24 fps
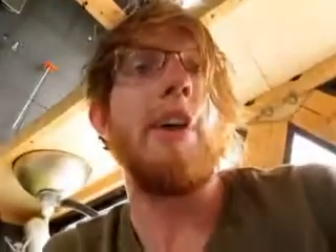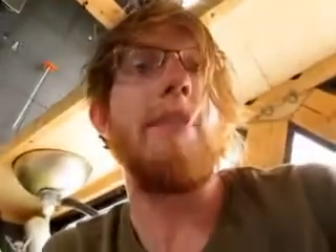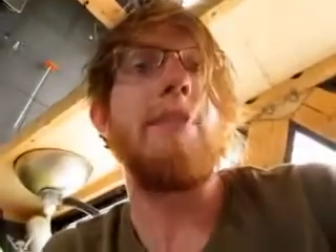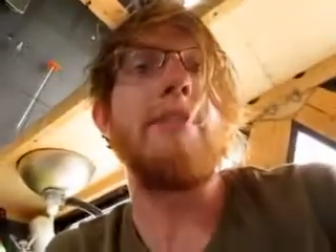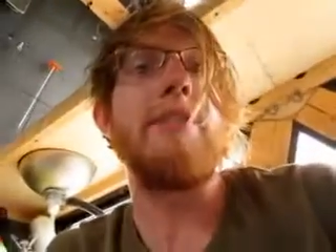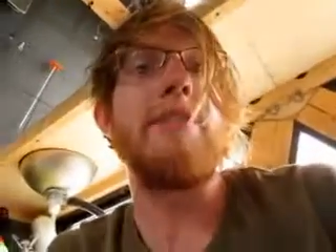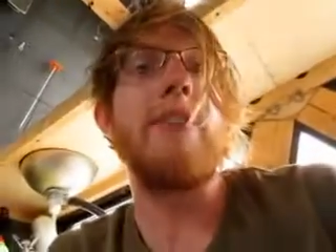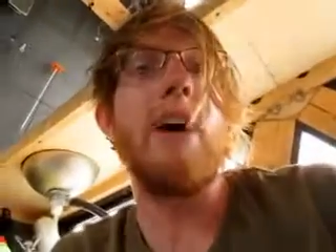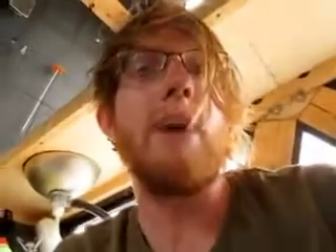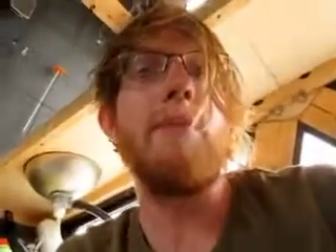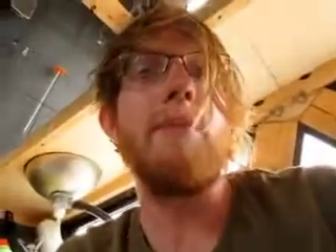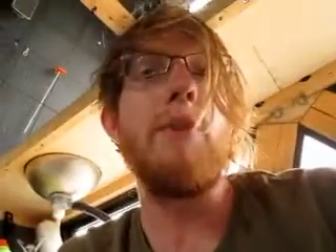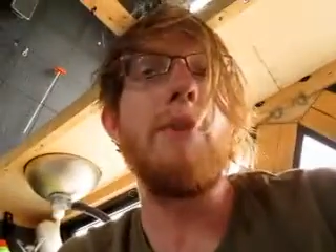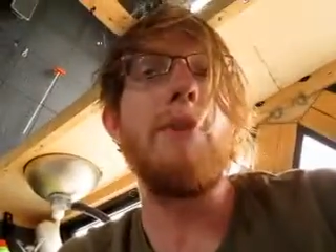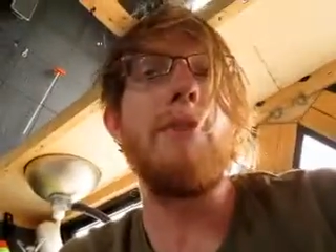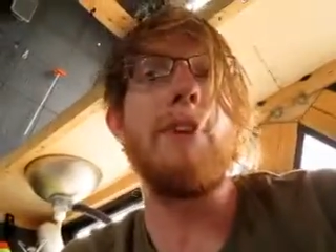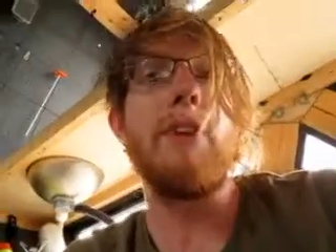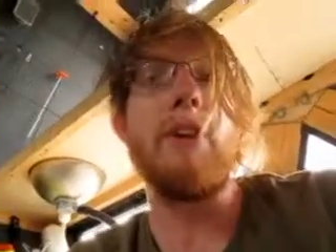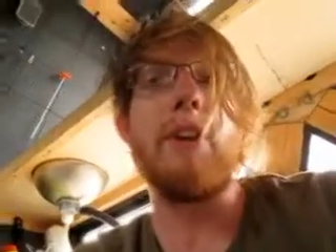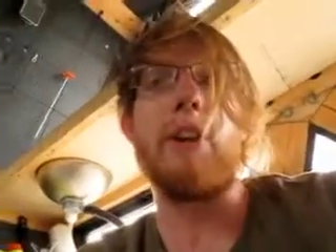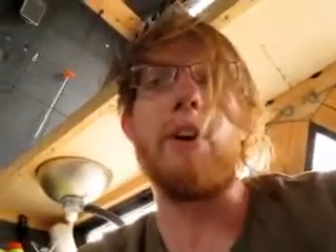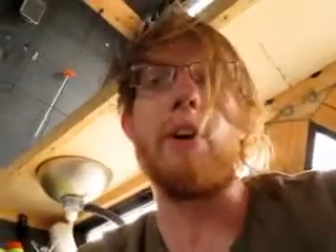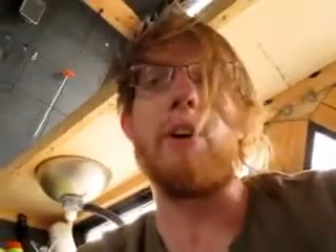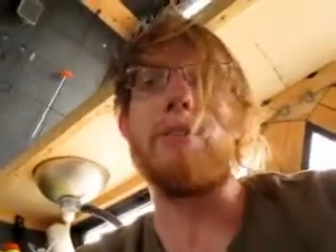If it's not
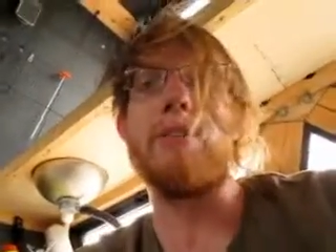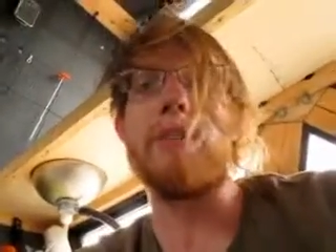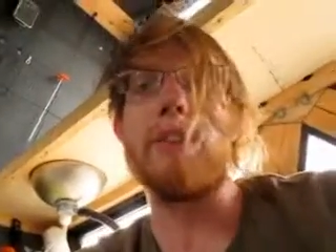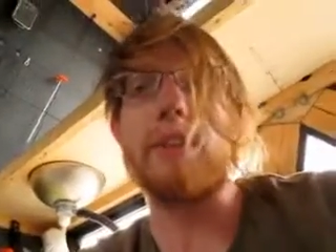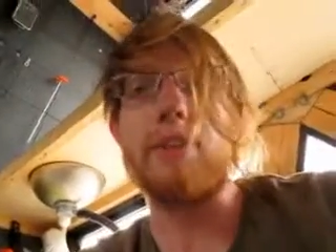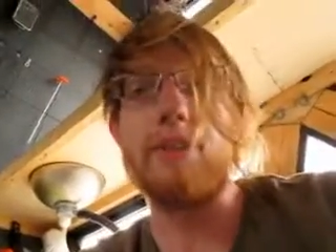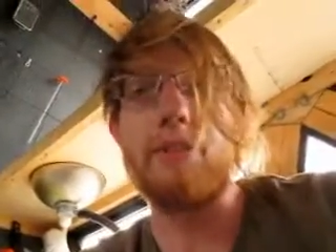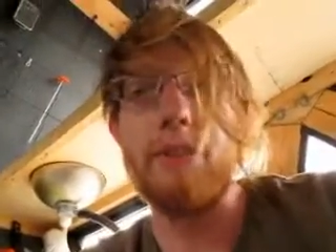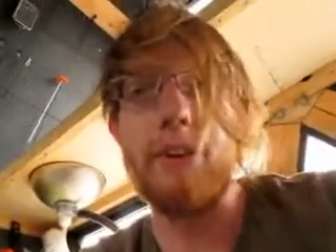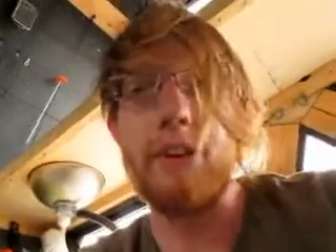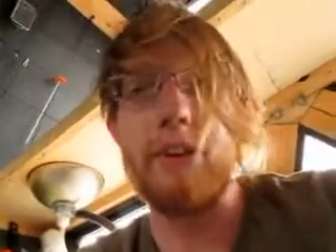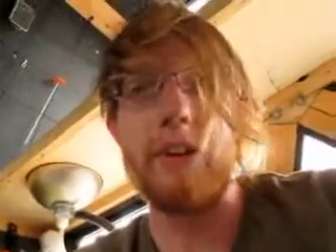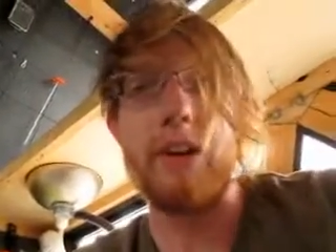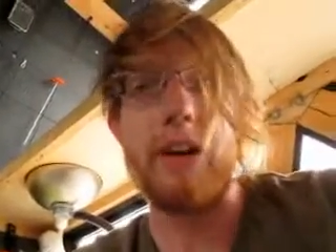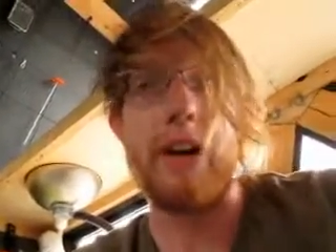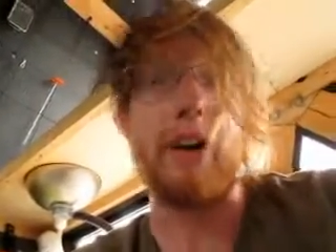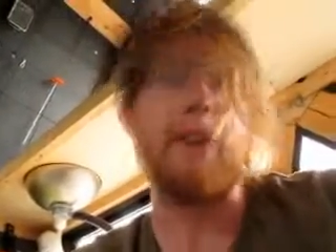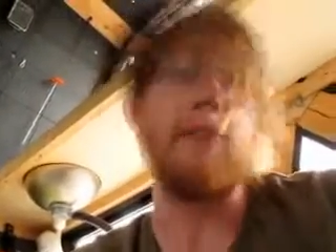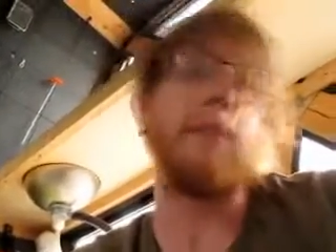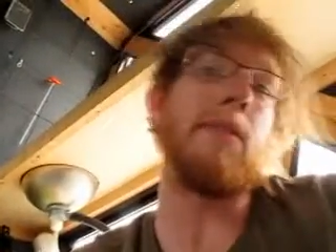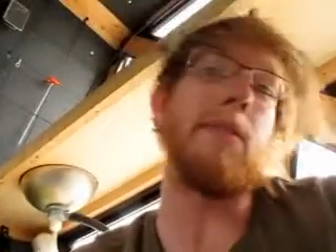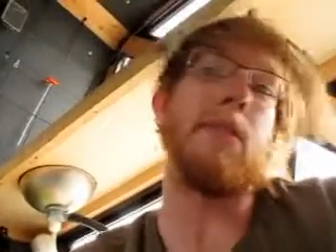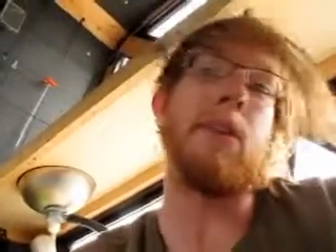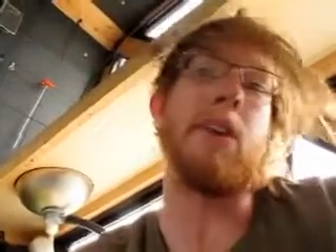moving and all 6 feet are
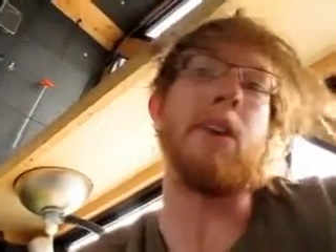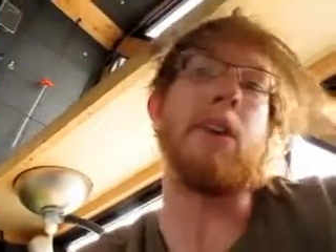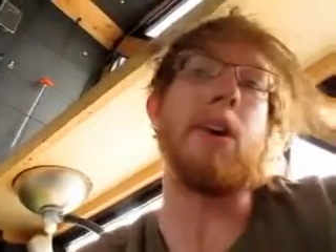down,